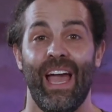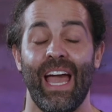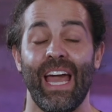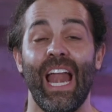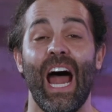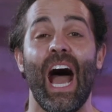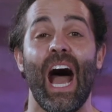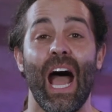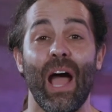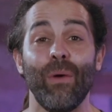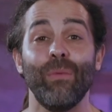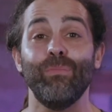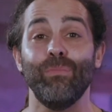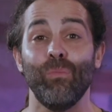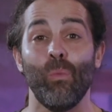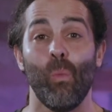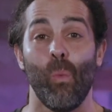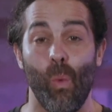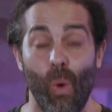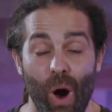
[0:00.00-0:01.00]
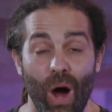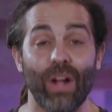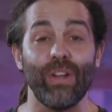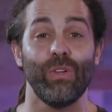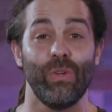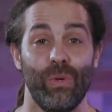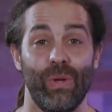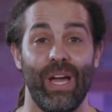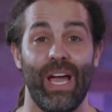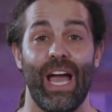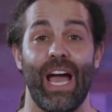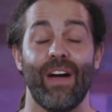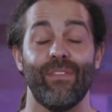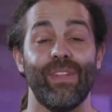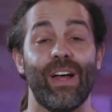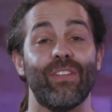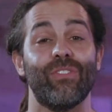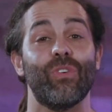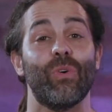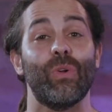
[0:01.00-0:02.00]
And I want you to have
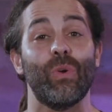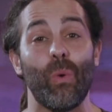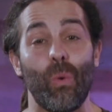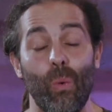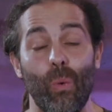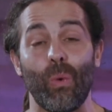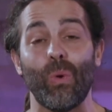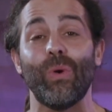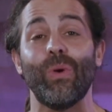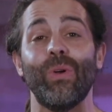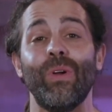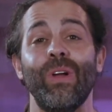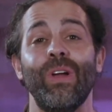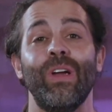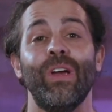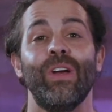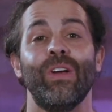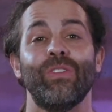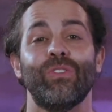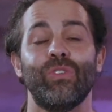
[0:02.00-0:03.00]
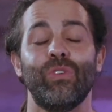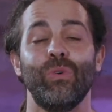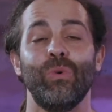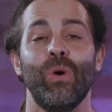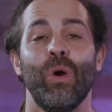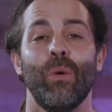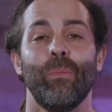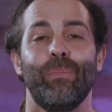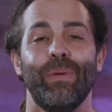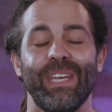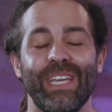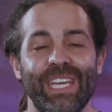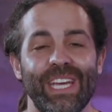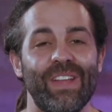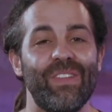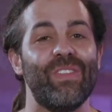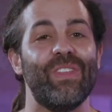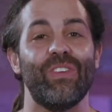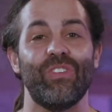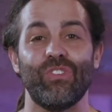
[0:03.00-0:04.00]
that. So, in order to
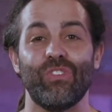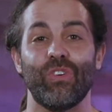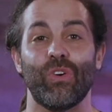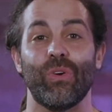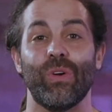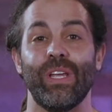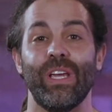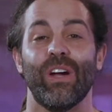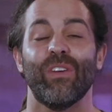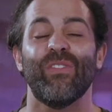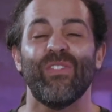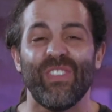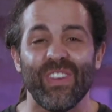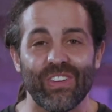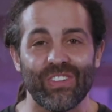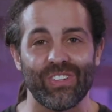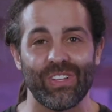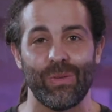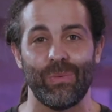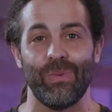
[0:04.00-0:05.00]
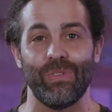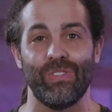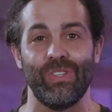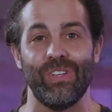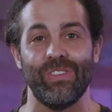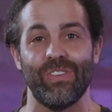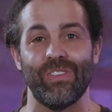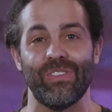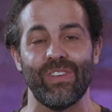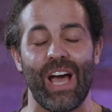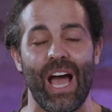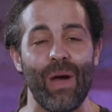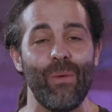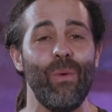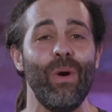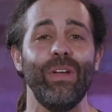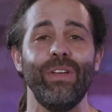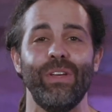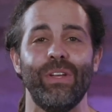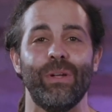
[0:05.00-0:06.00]
begin this journey officially with Jesus, I
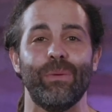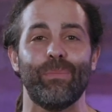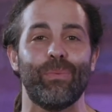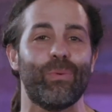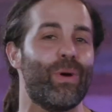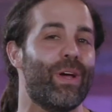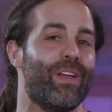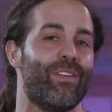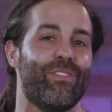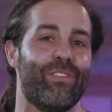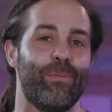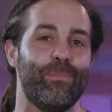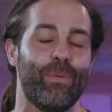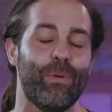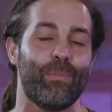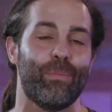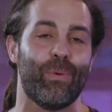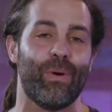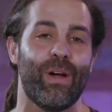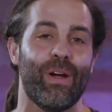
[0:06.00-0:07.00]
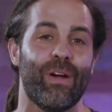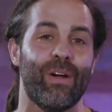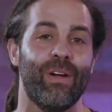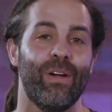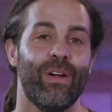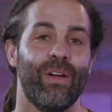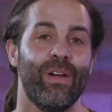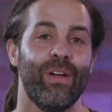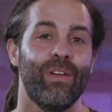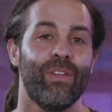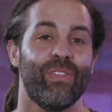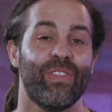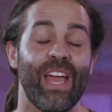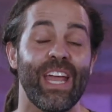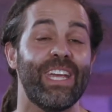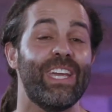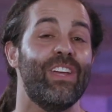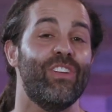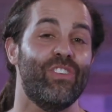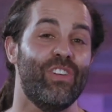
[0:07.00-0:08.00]
want you to pray a simple prayer
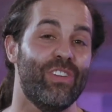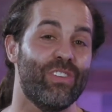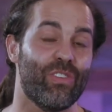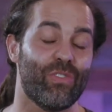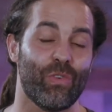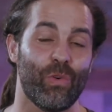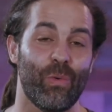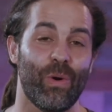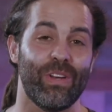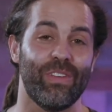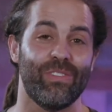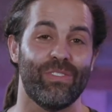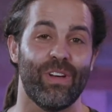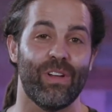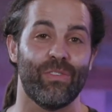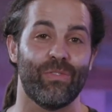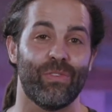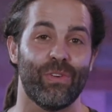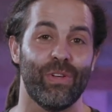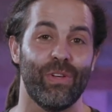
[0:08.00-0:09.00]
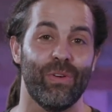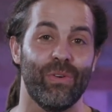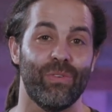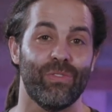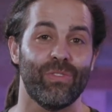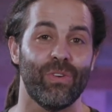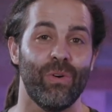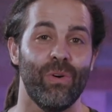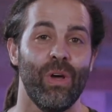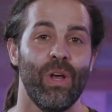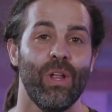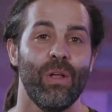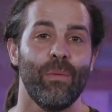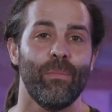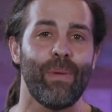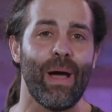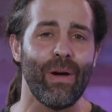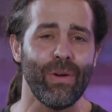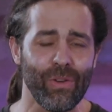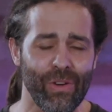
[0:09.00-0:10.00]
thanking Jesus for what he's done for you. So,
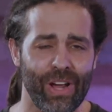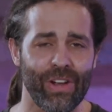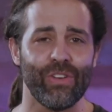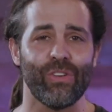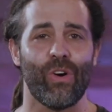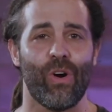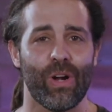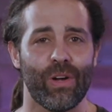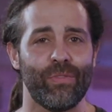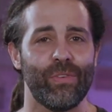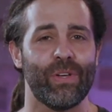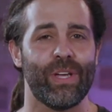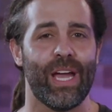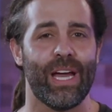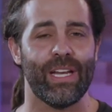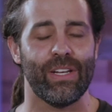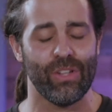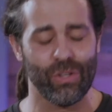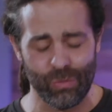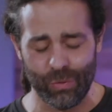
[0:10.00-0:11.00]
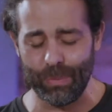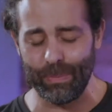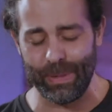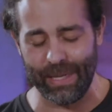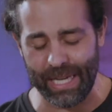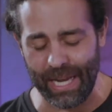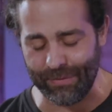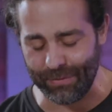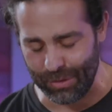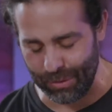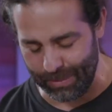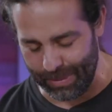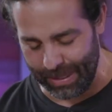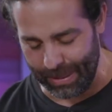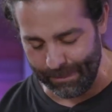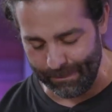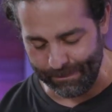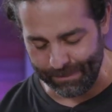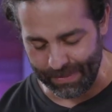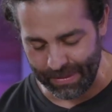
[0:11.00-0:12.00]
bow your head and your heart if you can and just repeat after
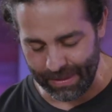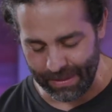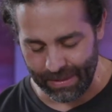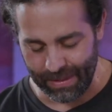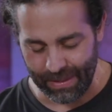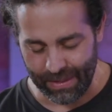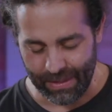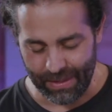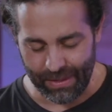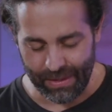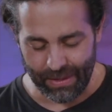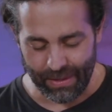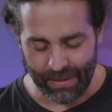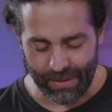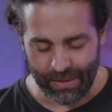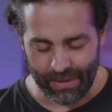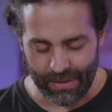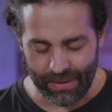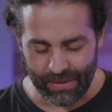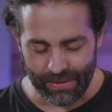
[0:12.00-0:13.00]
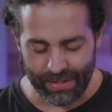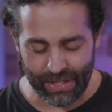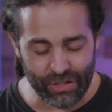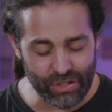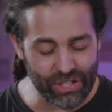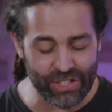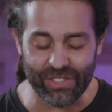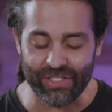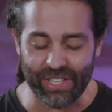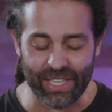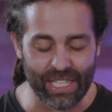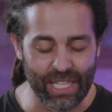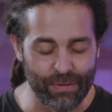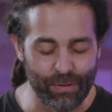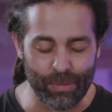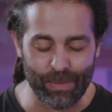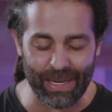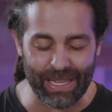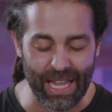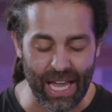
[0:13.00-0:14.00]
me. Say, Jesus, I
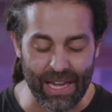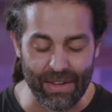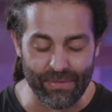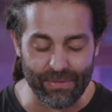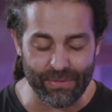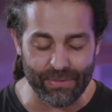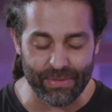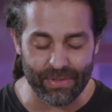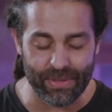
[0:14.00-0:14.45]
give you my life.